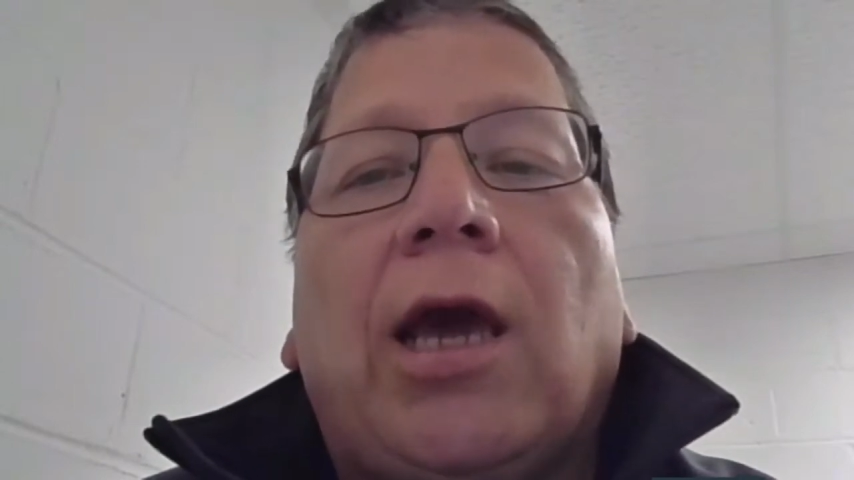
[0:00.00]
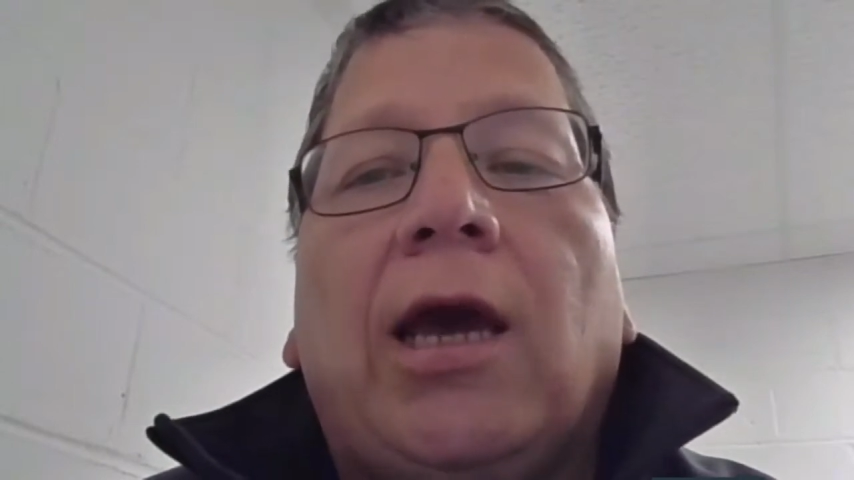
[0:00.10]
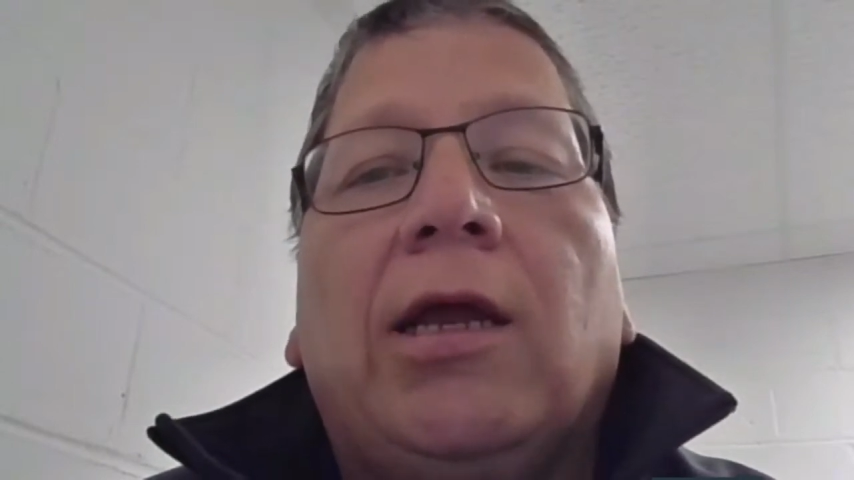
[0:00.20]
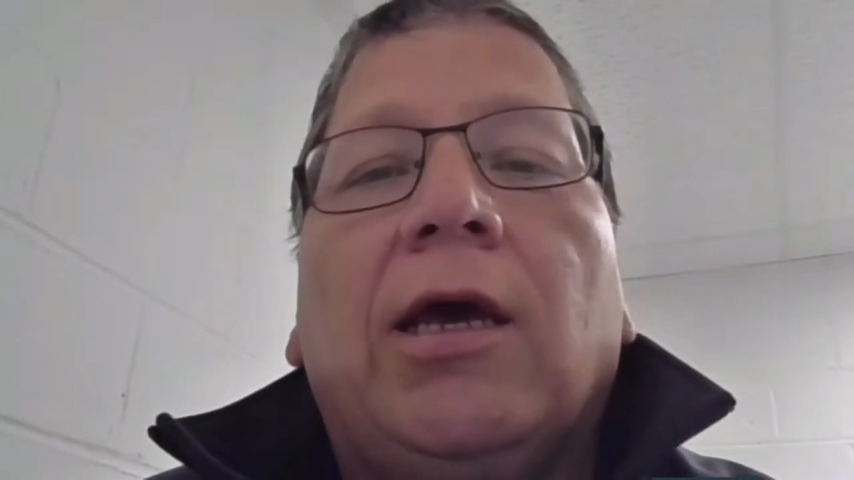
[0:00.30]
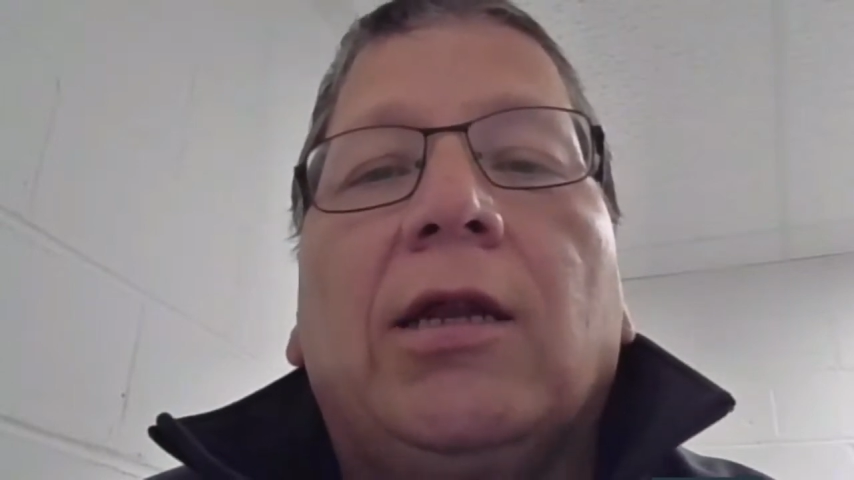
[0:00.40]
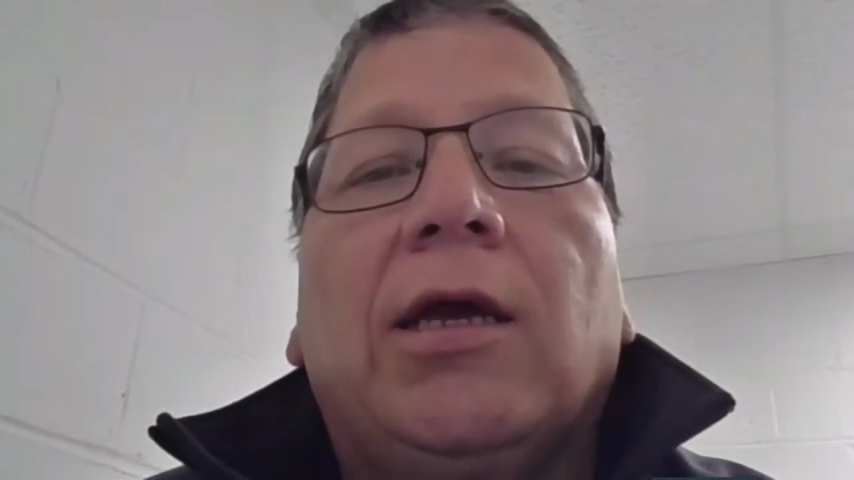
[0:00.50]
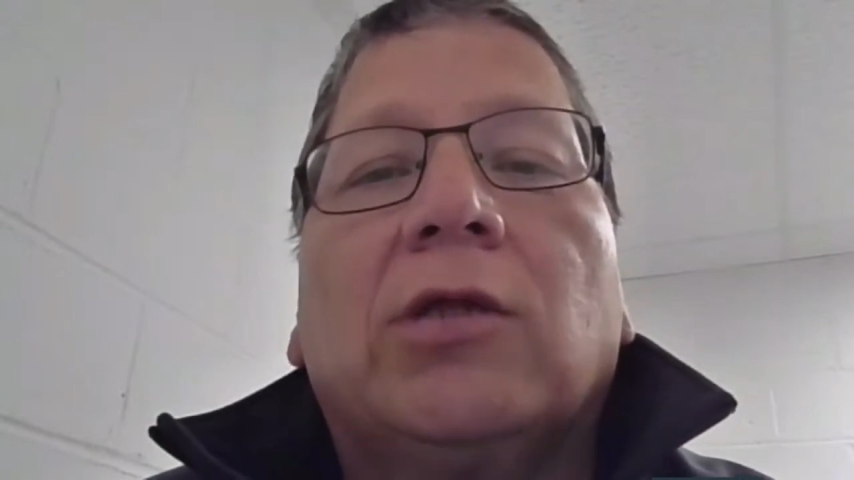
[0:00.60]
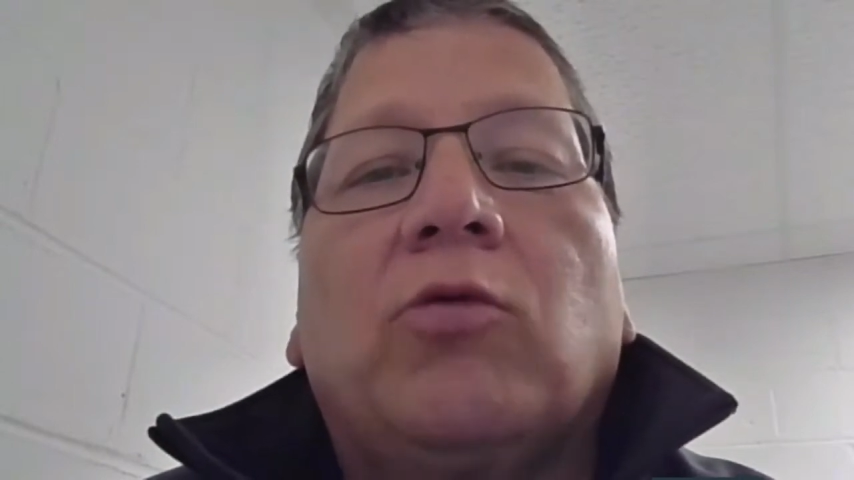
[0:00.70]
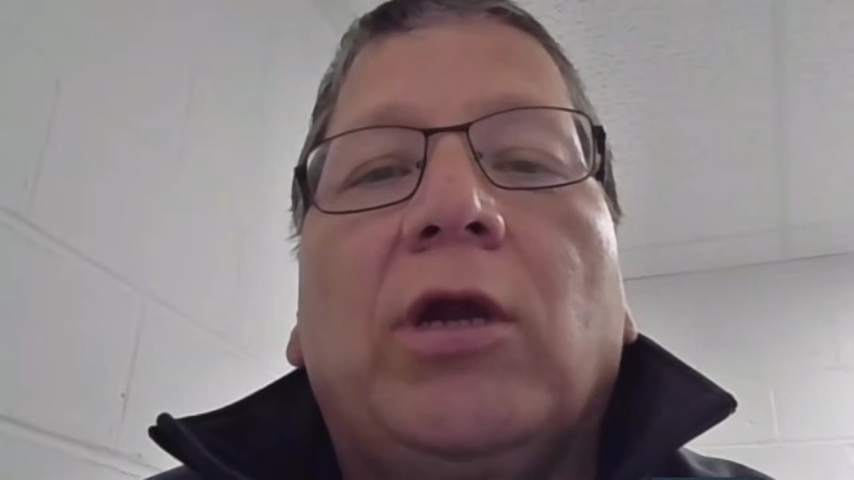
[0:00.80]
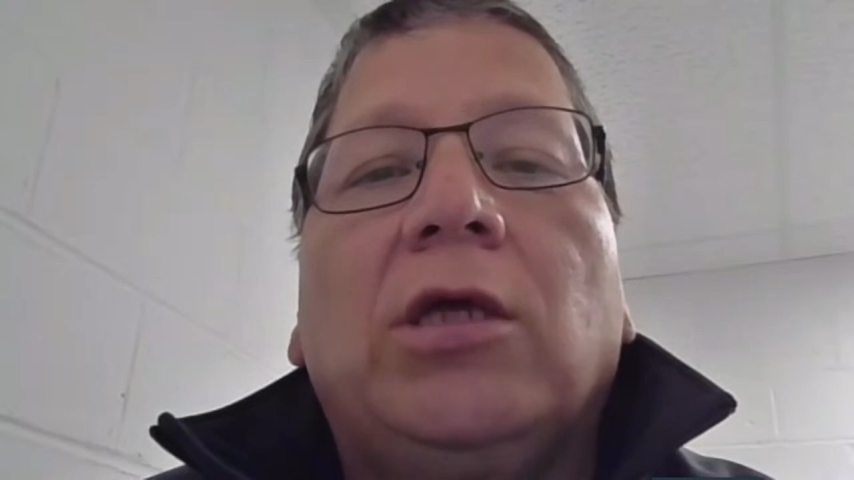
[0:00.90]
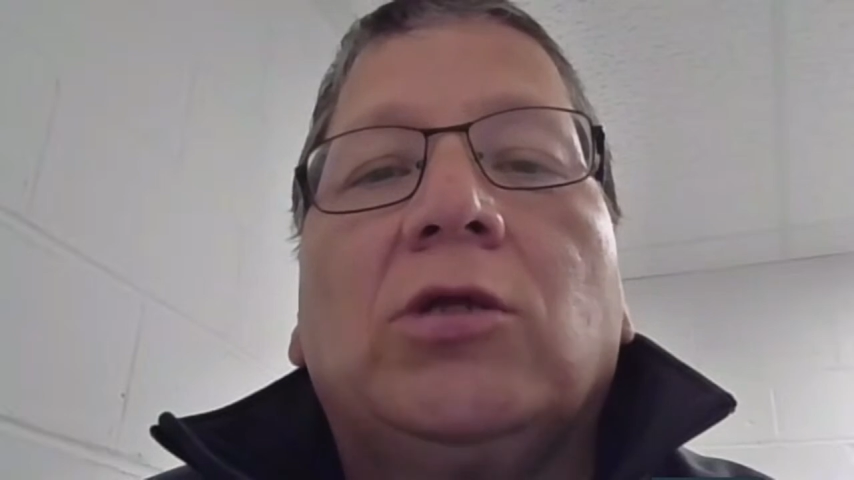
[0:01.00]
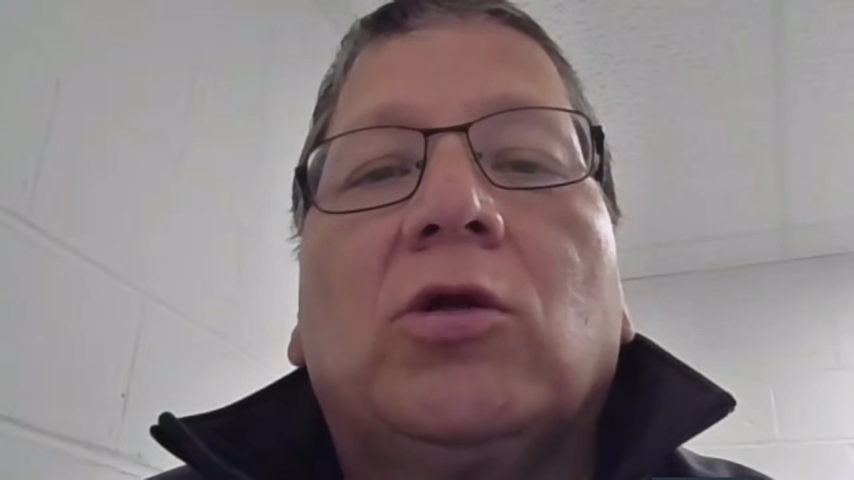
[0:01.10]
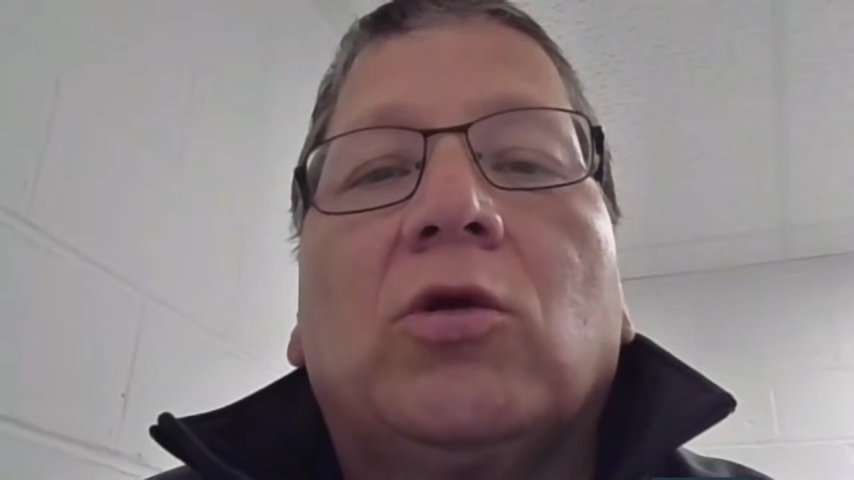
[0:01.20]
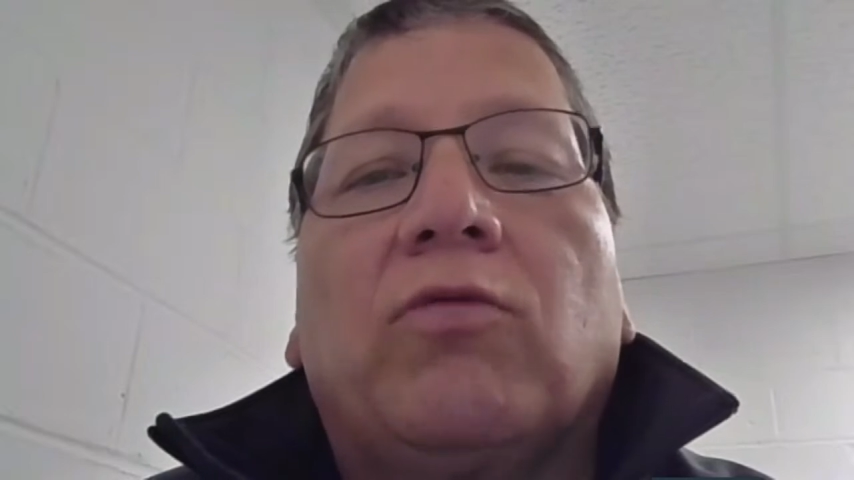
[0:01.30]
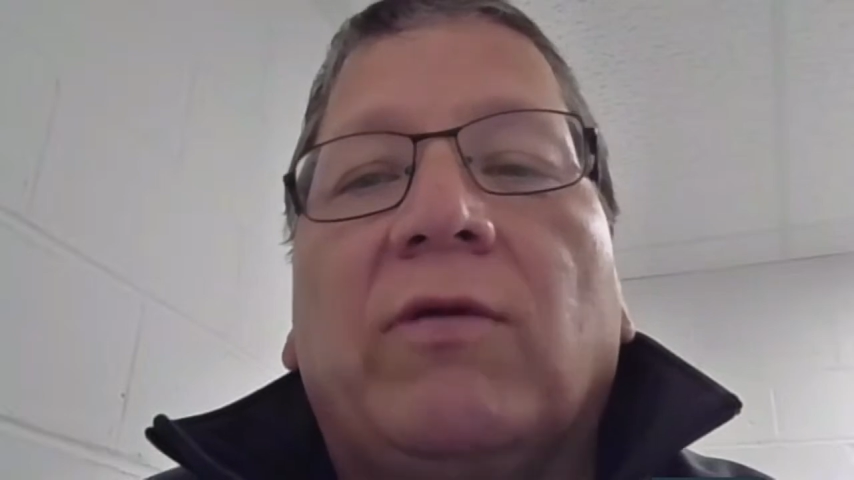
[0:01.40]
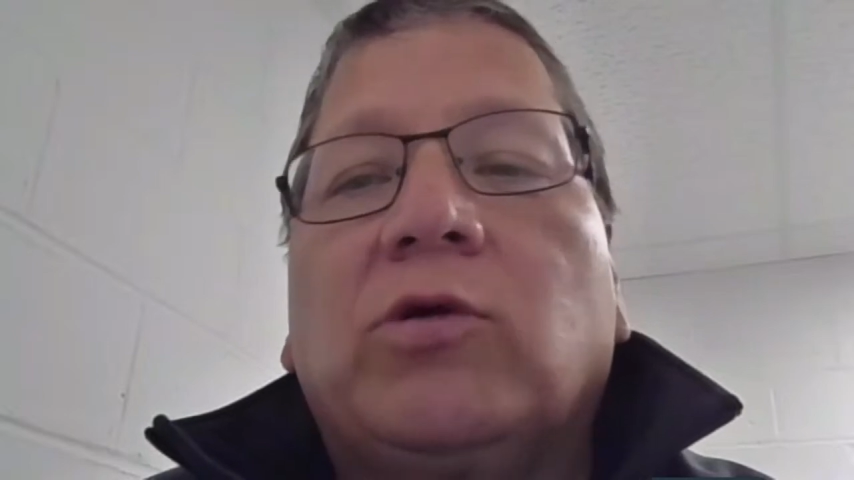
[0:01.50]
And then from